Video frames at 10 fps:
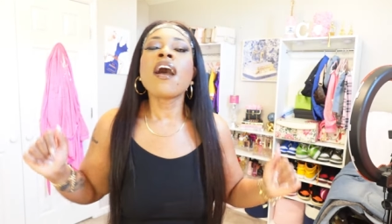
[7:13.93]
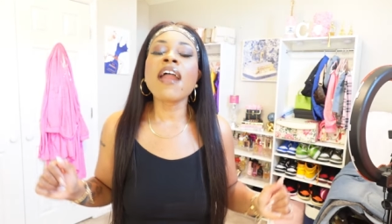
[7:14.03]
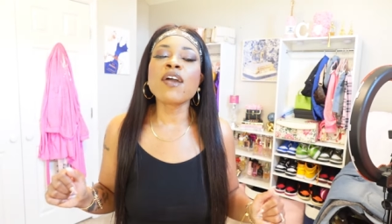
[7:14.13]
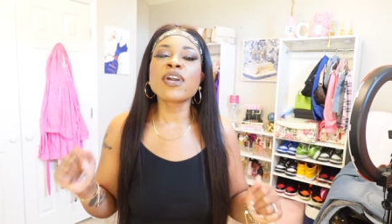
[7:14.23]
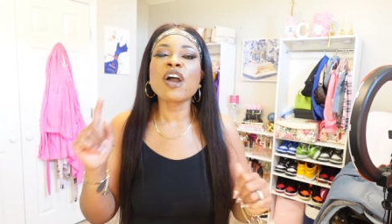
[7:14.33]
All
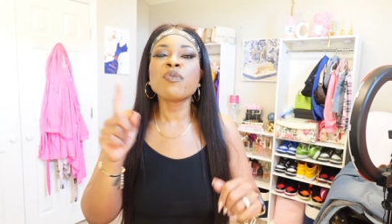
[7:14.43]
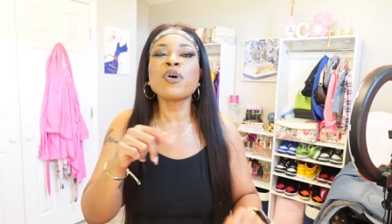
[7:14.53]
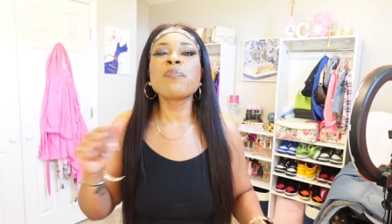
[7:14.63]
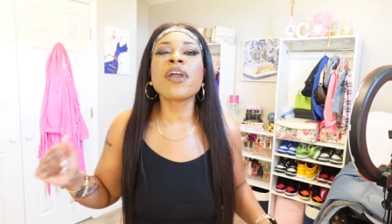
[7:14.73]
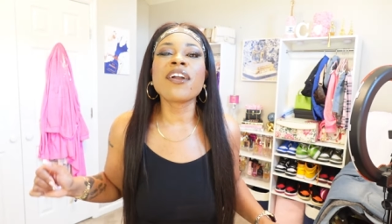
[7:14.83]
right, we got one
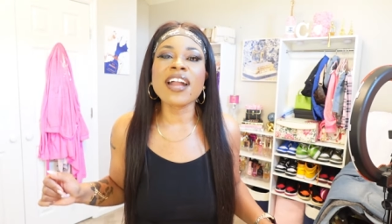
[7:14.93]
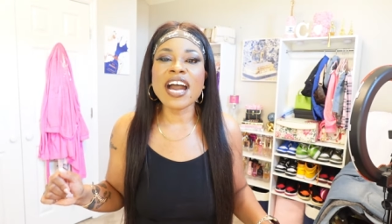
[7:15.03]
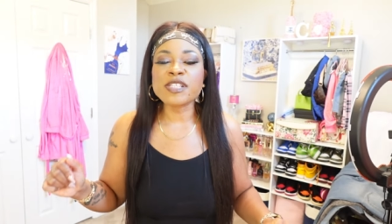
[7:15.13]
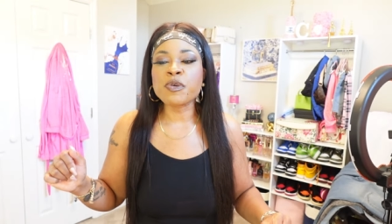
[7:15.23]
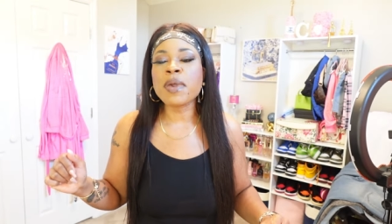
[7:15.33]
more pair,
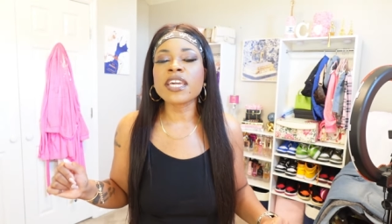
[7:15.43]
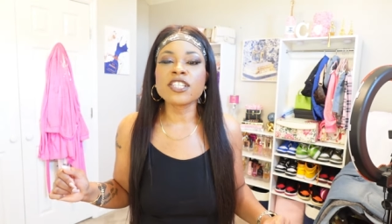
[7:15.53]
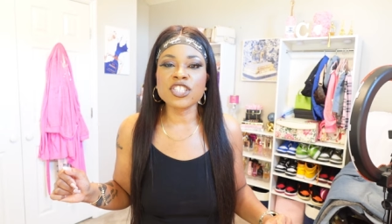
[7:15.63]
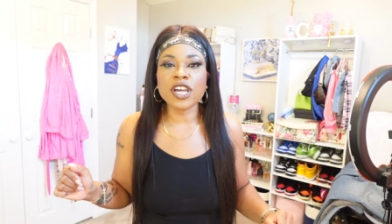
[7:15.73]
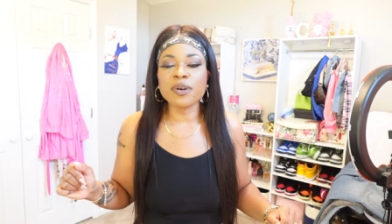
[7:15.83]
guys. We're making
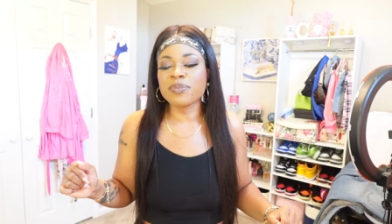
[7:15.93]
a show.